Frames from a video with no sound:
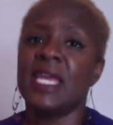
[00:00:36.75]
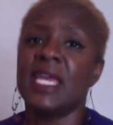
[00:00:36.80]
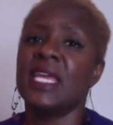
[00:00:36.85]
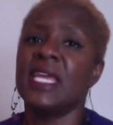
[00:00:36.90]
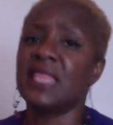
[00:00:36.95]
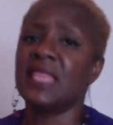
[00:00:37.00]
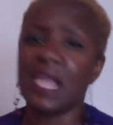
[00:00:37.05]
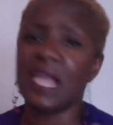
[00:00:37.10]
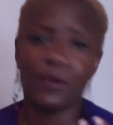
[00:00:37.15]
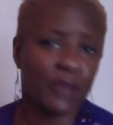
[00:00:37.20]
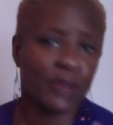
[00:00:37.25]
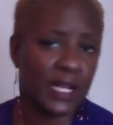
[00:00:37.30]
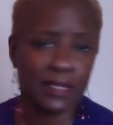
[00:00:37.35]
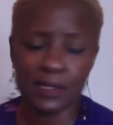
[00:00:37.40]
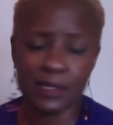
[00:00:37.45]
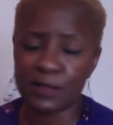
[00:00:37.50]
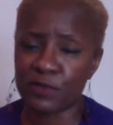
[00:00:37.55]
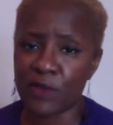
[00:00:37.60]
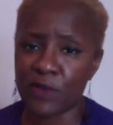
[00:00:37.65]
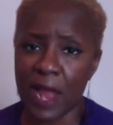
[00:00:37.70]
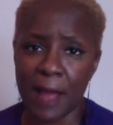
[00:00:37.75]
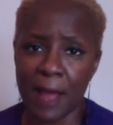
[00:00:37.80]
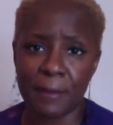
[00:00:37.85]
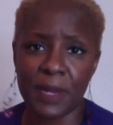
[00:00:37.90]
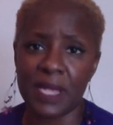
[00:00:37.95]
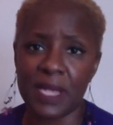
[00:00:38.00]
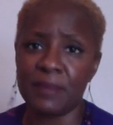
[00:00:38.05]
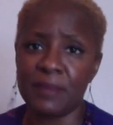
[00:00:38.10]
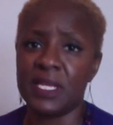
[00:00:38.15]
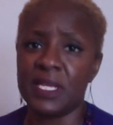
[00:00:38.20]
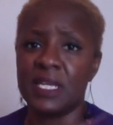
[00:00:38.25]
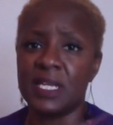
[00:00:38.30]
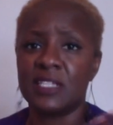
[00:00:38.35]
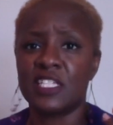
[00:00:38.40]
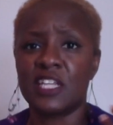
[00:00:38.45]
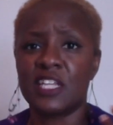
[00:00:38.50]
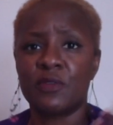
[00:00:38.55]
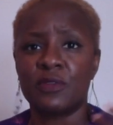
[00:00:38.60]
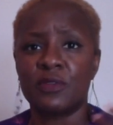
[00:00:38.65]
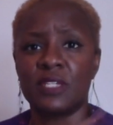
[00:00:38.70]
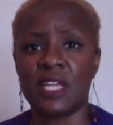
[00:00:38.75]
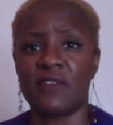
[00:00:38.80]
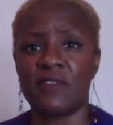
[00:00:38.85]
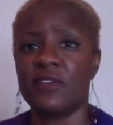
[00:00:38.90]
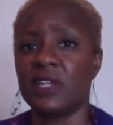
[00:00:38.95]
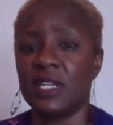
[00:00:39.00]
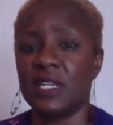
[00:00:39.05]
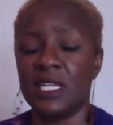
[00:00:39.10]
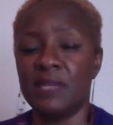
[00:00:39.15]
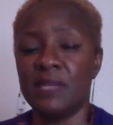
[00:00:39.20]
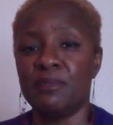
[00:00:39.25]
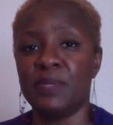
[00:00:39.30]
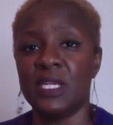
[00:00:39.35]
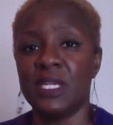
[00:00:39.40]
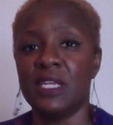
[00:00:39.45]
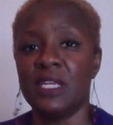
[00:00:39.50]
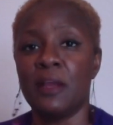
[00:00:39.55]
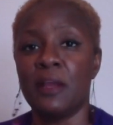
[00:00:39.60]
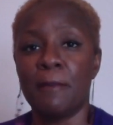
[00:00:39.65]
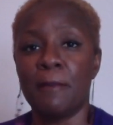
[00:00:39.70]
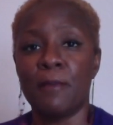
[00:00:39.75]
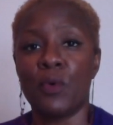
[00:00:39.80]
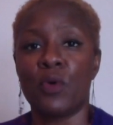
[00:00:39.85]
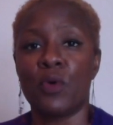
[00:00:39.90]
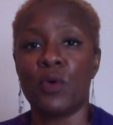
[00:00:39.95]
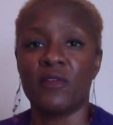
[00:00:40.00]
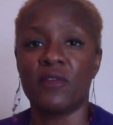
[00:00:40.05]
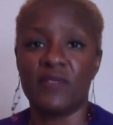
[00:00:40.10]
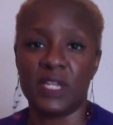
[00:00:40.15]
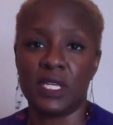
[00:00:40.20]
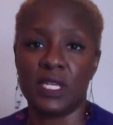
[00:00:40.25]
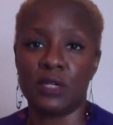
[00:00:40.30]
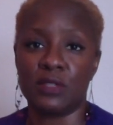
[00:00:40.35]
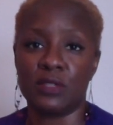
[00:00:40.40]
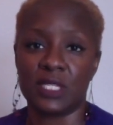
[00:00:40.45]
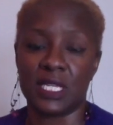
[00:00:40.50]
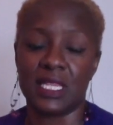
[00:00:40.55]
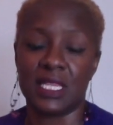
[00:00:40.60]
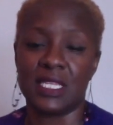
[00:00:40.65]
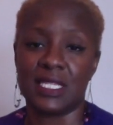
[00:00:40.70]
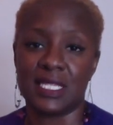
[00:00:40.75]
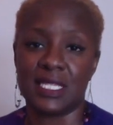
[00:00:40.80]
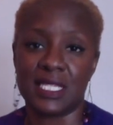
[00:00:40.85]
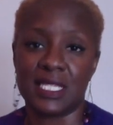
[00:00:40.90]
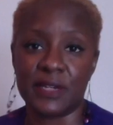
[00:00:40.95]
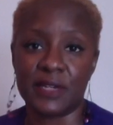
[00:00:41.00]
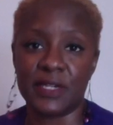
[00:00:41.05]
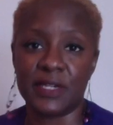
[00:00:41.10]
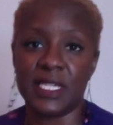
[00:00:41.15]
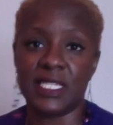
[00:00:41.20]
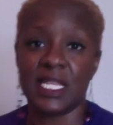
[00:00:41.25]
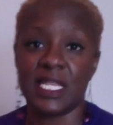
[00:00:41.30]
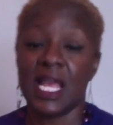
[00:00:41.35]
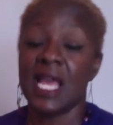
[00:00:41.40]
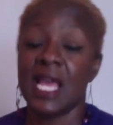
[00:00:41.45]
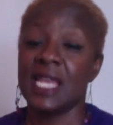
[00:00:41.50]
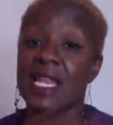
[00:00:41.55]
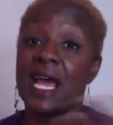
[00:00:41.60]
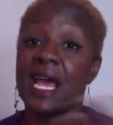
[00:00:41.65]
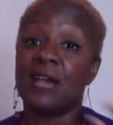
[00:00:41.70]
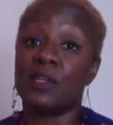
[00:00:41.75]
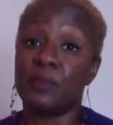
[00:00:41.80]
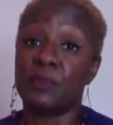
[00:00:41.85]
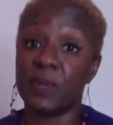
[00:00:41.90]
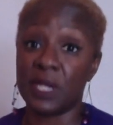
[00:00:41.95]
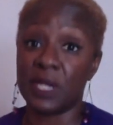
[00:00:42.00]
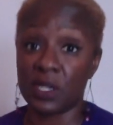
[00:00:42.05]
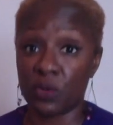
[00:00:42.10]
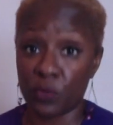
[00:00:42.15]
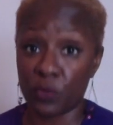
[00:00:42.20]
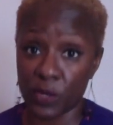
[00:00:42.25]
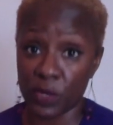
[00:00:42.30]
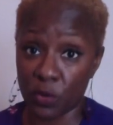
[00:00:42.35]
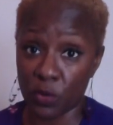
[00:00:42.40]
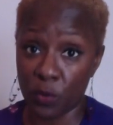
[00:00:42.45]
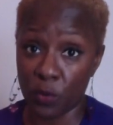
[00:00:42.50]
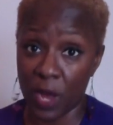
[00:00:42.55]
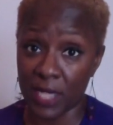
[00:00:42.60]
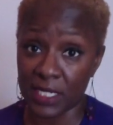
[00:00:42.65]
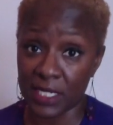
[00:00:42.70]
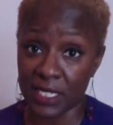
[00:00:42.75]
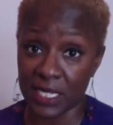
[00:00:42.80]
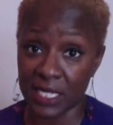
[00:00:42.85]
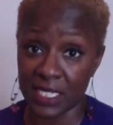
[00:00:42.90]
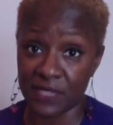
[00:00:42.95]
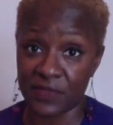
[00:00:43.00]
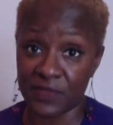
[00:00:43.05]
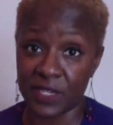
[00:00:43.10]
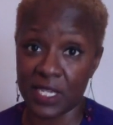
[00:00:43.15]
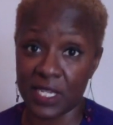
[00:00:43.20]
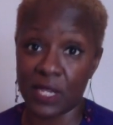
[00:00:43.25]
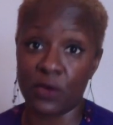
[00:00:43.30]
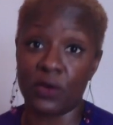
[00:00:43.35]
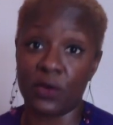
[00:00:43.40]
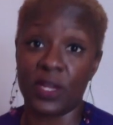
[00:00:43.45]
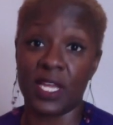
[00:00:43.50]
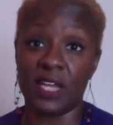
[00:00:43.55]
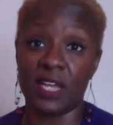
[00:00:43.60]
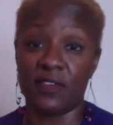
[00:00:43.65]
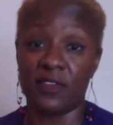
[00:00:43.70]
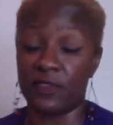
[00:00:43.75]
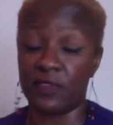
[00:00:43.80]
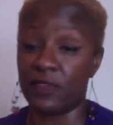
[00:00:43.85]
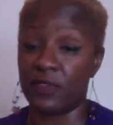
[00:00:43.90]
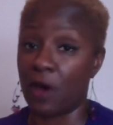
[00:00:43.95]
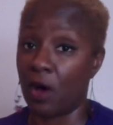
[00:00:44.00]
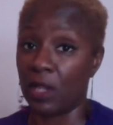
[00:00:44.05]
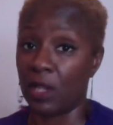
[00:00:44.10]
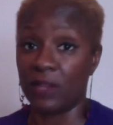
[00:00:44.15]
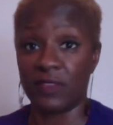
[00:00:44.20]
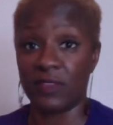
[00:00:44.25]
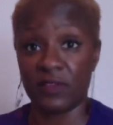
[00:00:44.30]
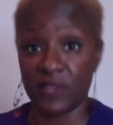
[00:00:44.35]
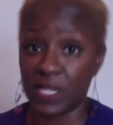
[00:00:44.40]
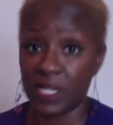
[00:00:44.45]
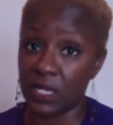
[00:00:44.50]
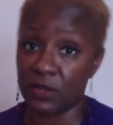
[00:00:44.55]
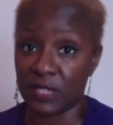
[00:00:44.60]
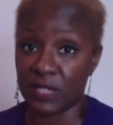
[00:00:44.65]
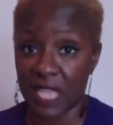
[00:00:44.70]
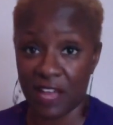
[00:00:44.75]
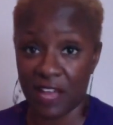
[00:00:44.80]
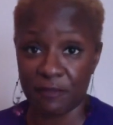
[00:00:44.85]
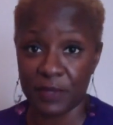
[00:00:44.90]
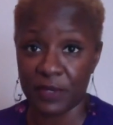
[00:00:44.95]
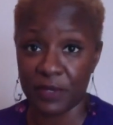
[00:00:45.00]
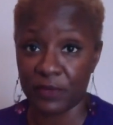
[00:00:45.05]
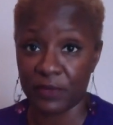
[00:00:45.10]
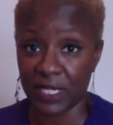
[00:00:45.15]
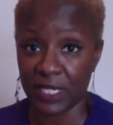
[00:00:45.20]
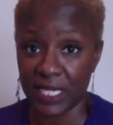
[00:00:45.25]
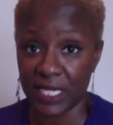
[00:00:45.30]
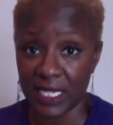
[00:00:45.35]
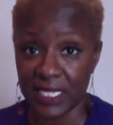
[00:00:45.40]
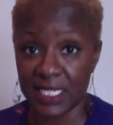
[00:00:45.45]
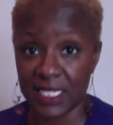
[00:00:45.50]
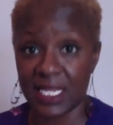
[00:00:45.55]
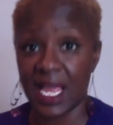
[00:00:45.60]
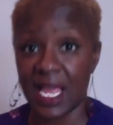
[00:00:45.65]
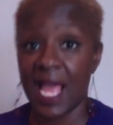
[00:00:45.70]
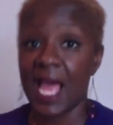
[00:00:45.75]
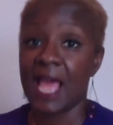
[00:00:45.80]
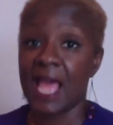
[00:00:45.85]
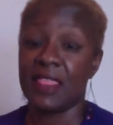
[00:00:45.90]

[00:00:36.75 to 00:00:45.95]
hit that red subscribe button because there will definitely be more videos in this series now depending on when you're watching this video if all of the videos have been released